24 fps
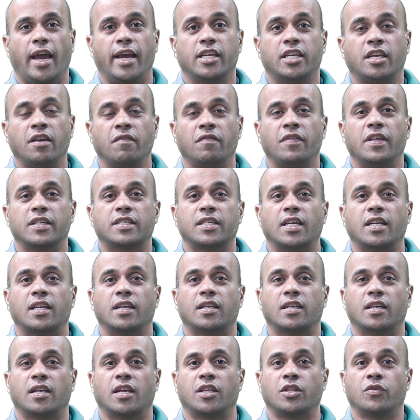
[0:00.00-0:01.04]
and give the
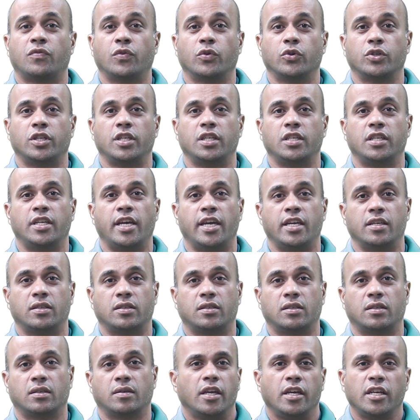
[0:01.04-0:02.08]
tenant another 14
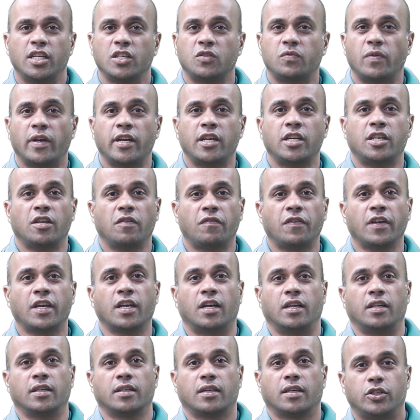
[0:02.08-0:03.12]
days. It is very
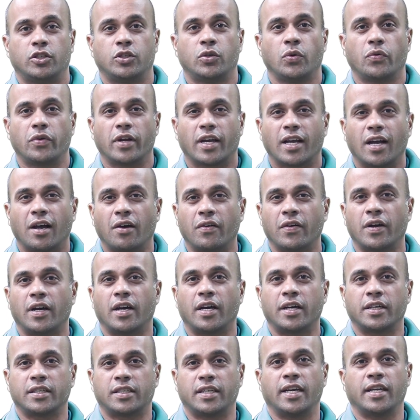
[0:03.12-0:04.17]
difficult to recover
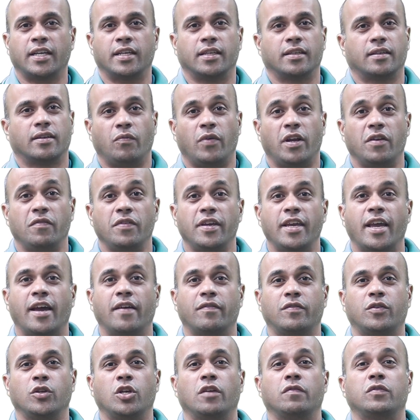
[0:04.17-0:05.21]
a tenant when we
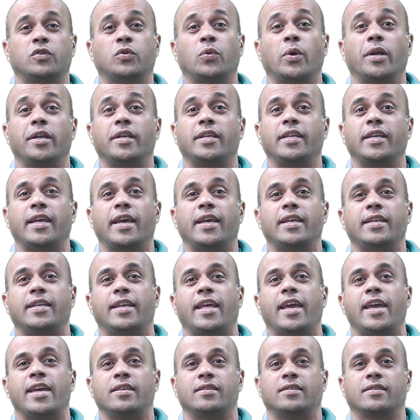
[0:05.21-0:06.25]
have to give 28
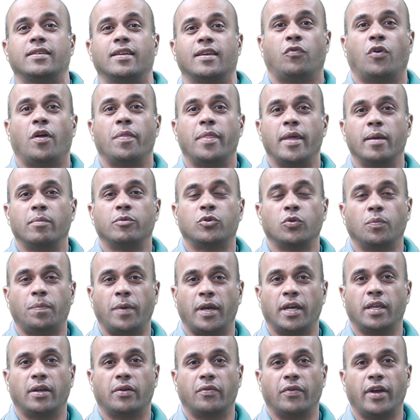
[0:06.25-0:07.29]
days for them to
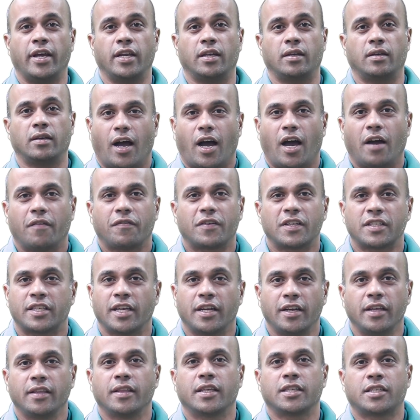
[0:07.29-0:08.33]
pay the rent. After
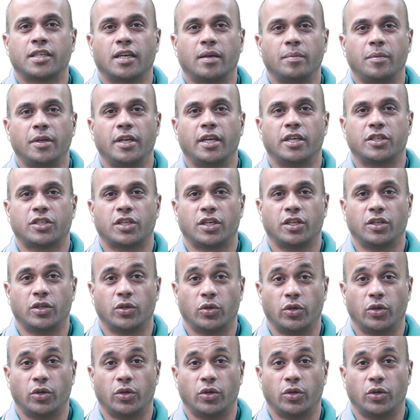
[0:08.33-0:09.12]
sending the termination